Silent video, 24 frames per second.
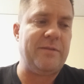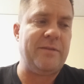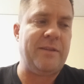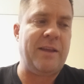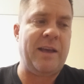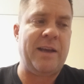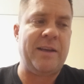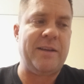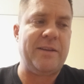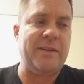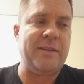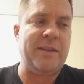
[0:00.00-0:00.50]

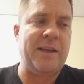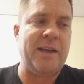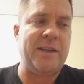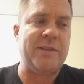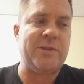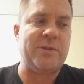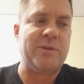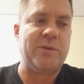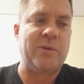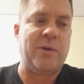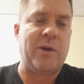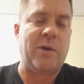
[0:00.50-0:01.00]
That
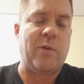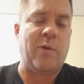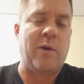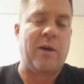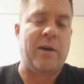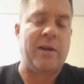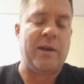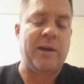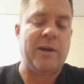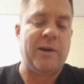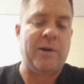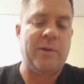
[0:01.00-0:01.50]
that's who I
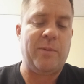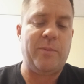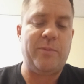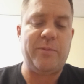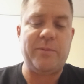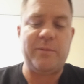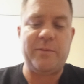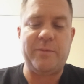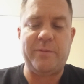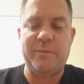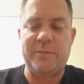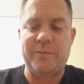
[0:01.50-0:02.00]
want to help.
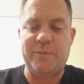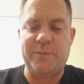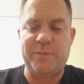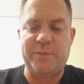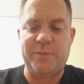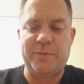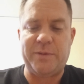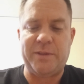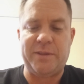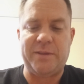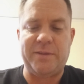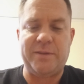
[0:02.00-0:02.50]

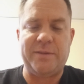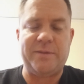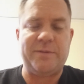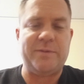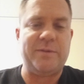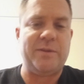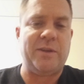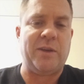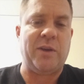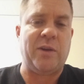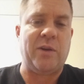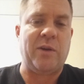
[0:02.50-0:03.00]

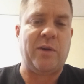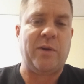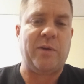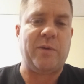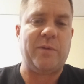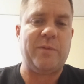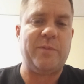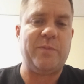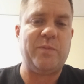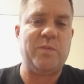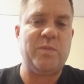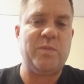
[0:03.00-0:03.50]
You know,